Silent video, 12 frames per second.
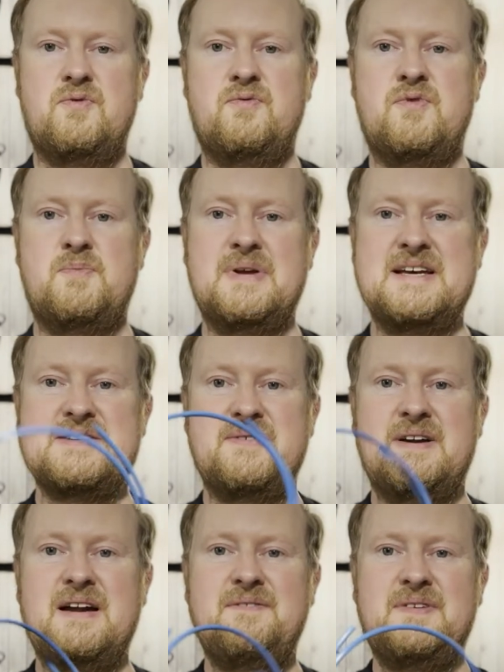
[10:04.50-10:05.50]
replace it with
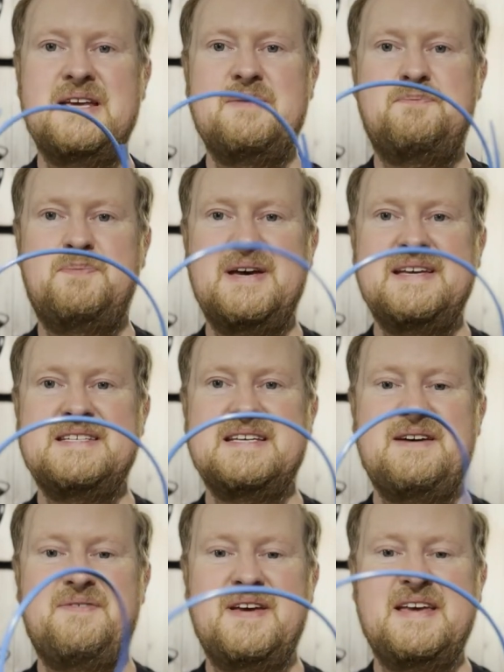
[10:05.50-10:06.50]
a lovely P T
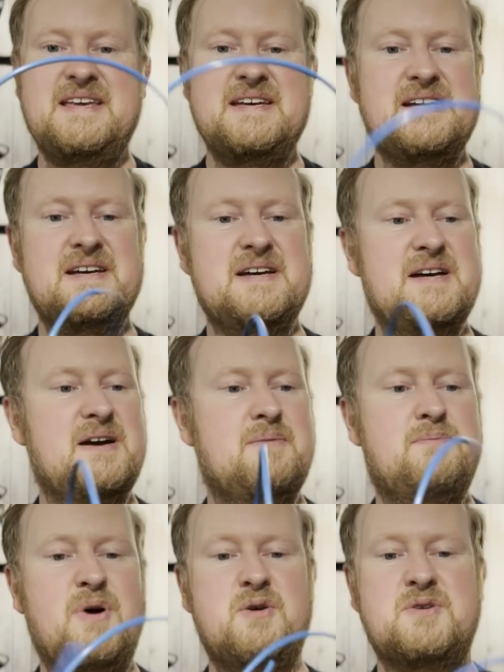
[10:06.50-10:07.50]
F E
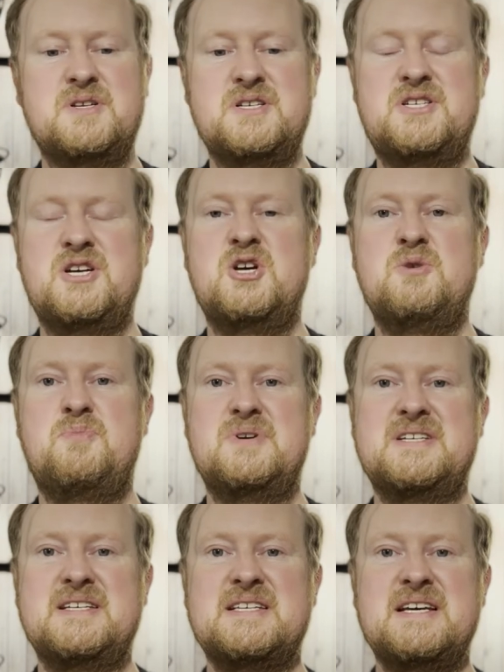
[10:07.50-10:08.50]
Bowden tube,
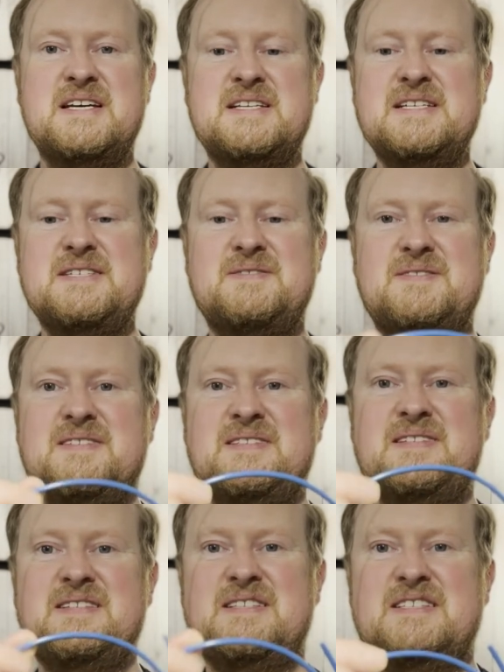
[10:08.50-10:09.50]
which is just
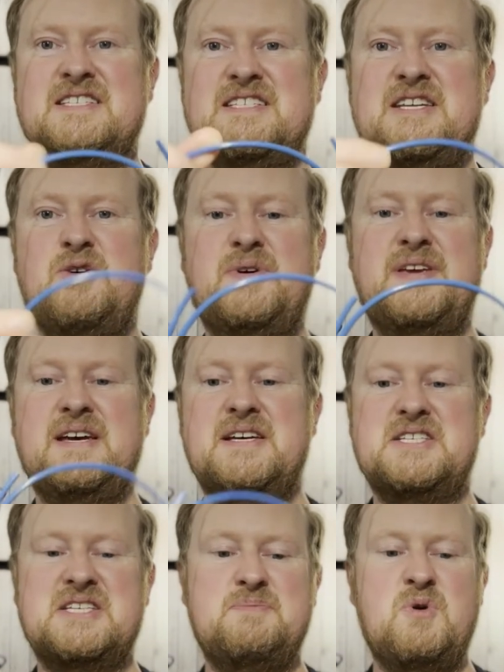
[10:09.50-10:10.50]
silkier,
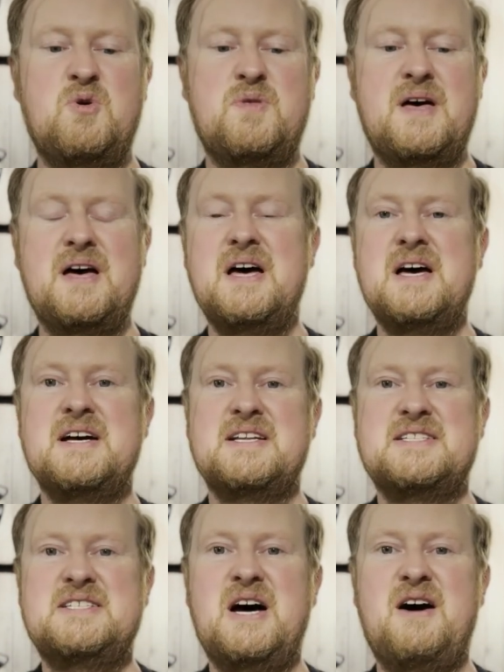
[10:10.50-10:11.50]
smoother,
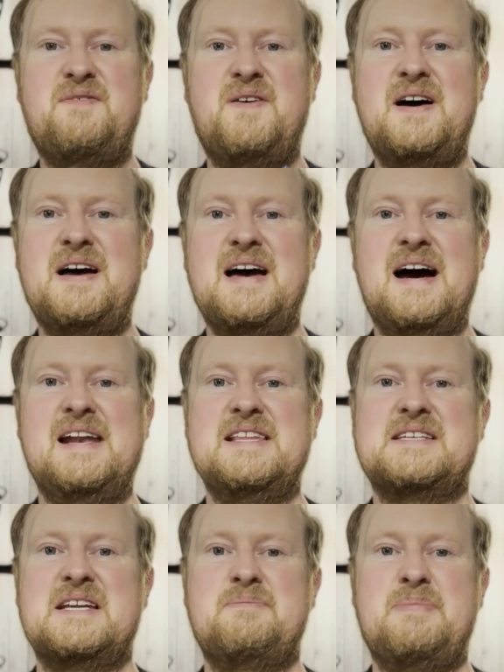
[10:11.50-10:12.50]
tougher, and it's
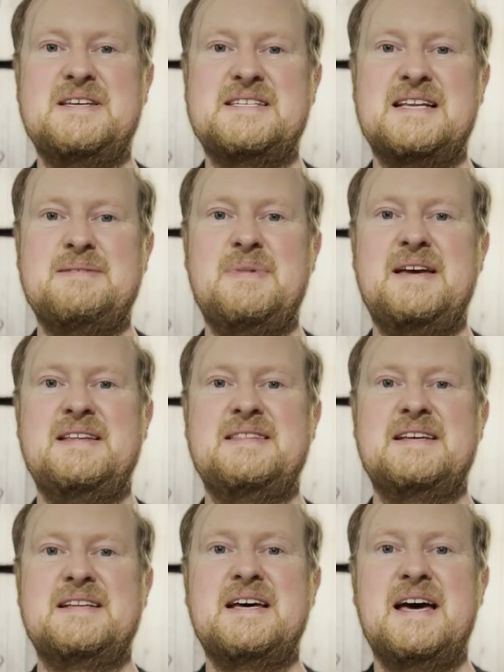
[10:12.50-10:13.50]
going to basically mean
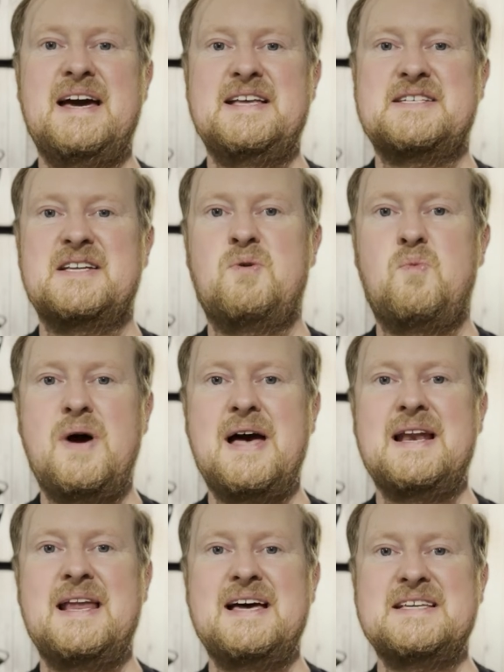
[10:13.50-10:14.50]
that it's going to wear
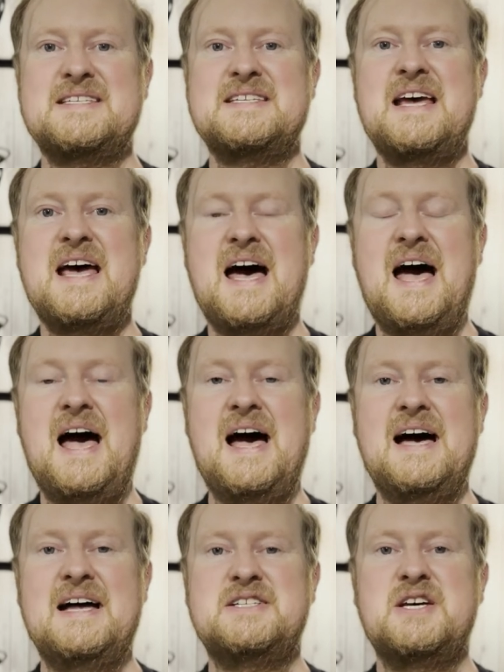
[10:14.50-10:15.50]
less
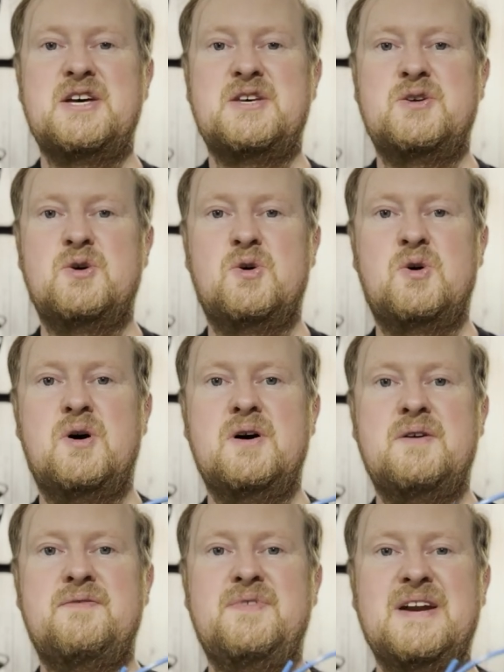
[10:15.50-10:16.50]
and your
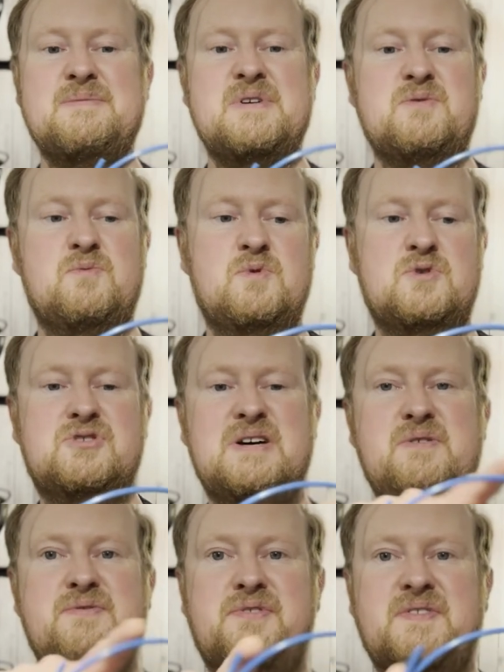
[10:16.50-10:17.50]
filament will
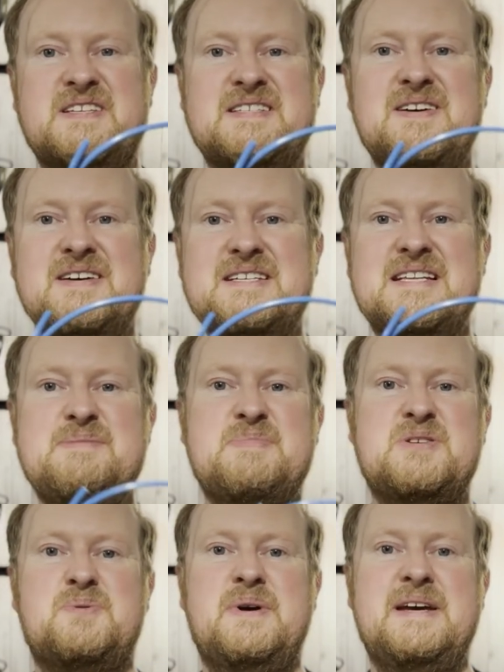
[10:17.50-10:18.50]
travel through this nicely
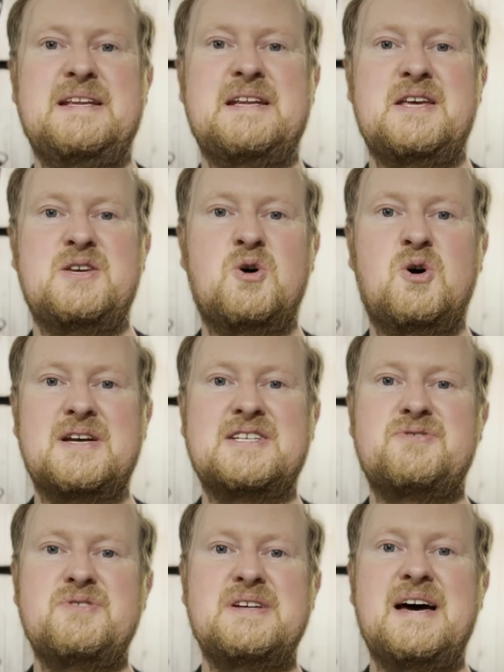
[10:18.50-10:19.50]
between your
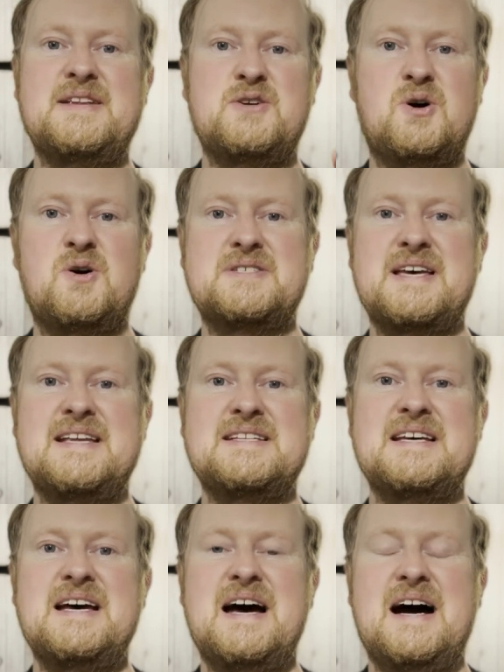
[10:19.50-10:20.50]
extruder and your hot end,
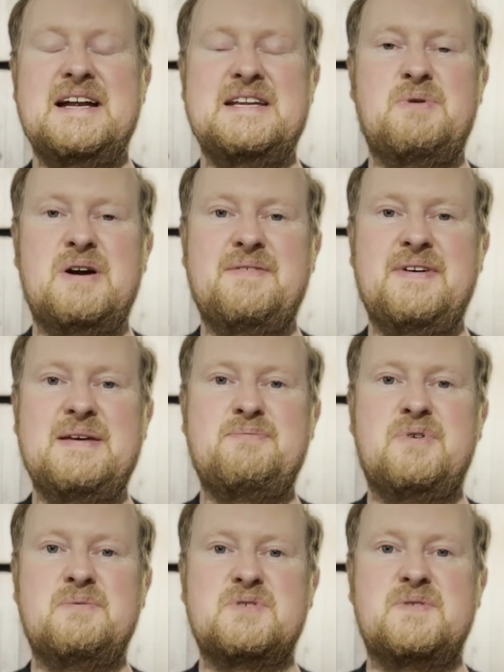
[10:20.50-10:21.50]
and you won't have any
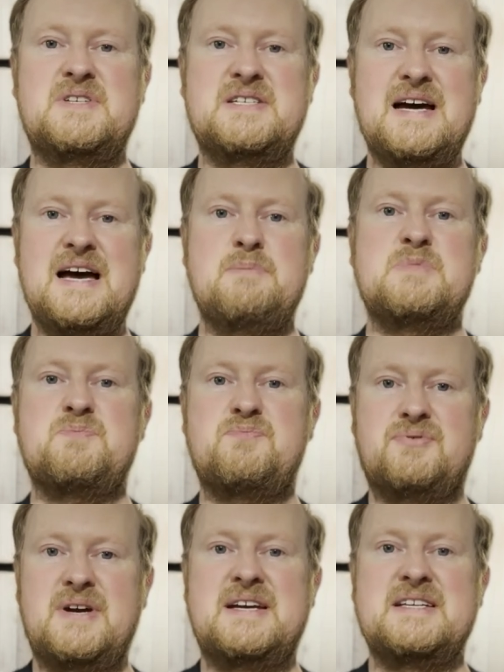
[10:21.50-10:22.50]
problems with jams,
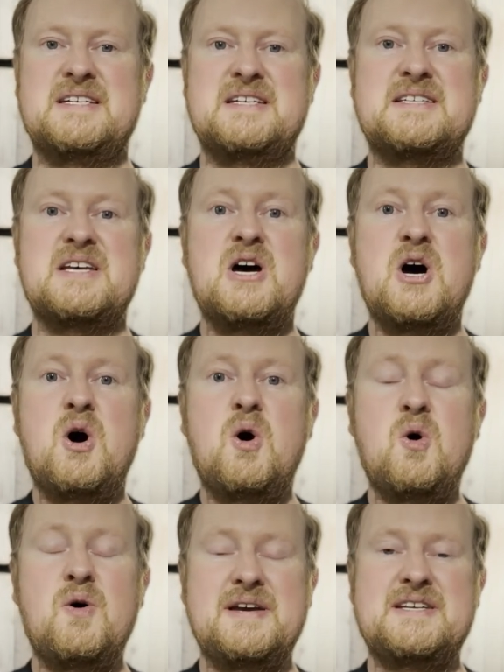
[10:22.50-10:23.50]
breakages
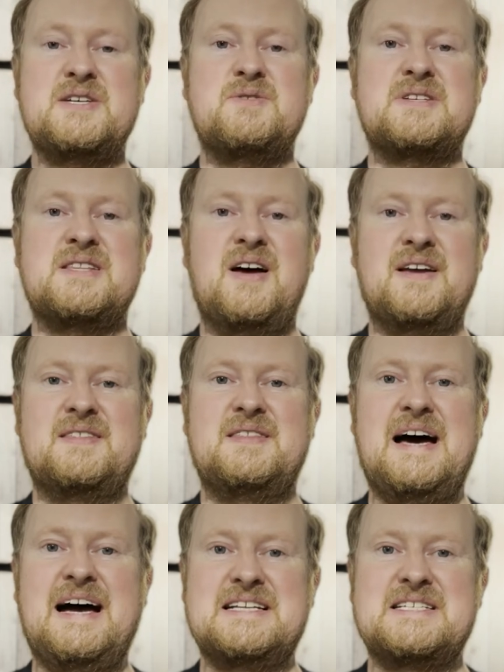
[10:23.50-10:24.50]
or issues like
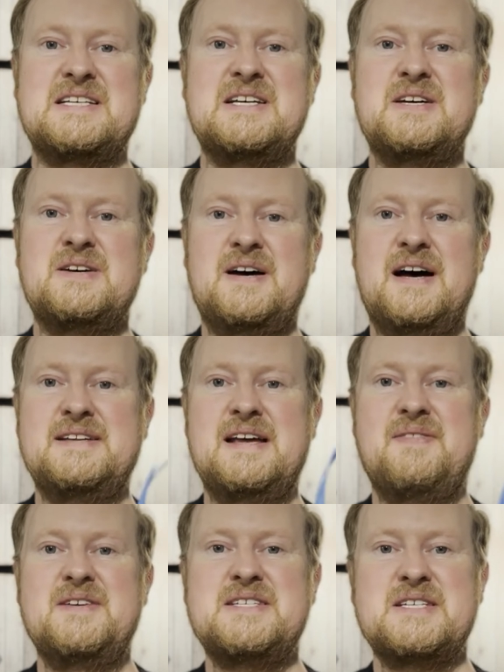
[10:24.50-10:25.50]
that. And yeah,
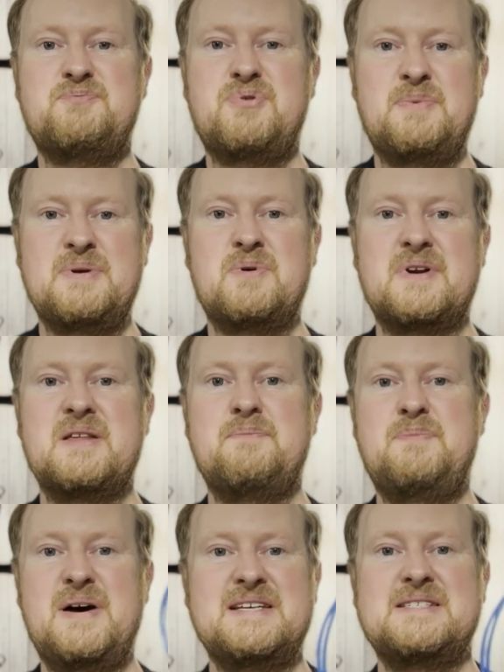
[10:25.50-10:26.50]
this is probably one of the
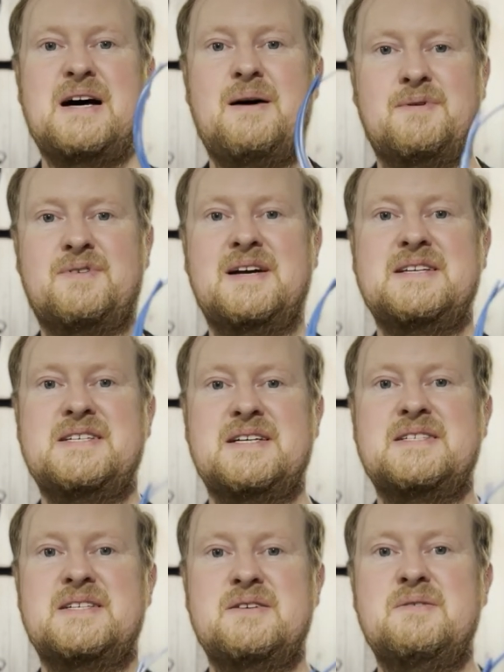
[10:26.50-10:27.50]
best upgrades you can
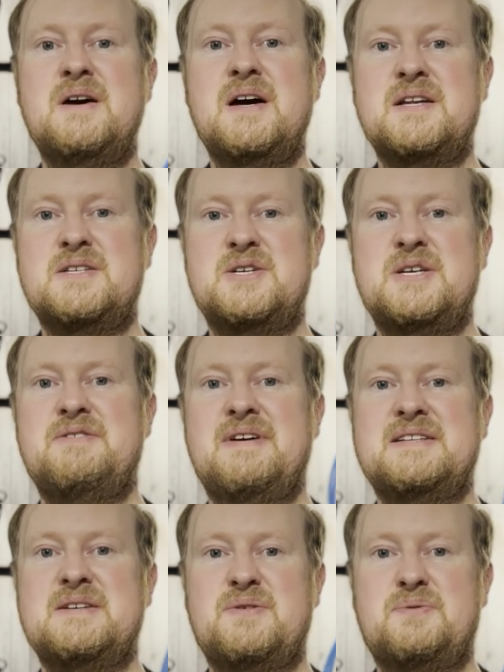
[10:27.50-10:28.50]
do to your
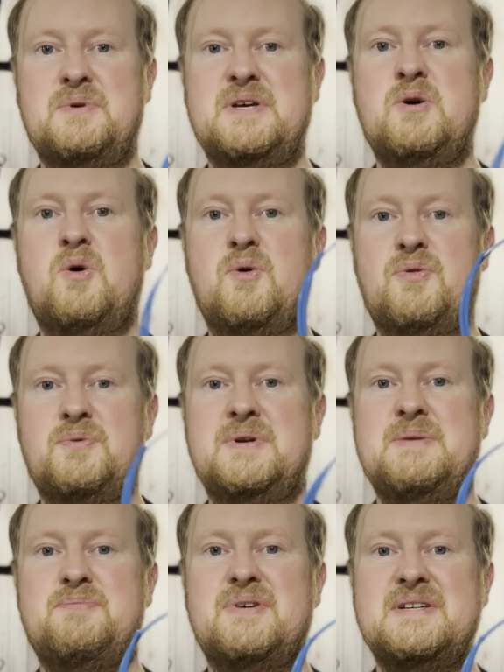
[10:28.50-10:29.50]
Ender three or three
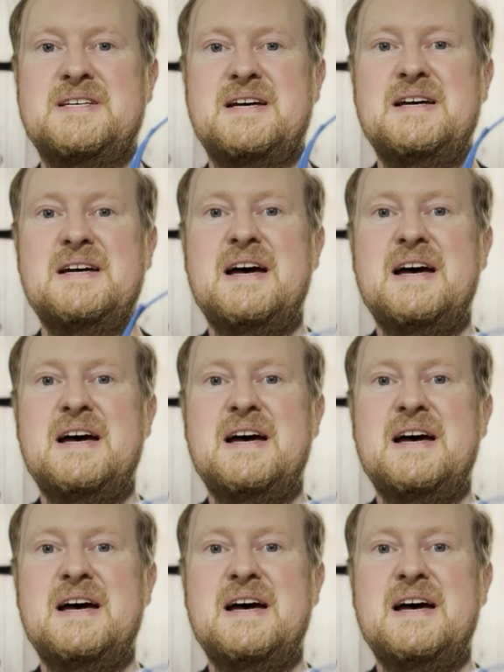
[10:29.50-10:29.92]
D printer.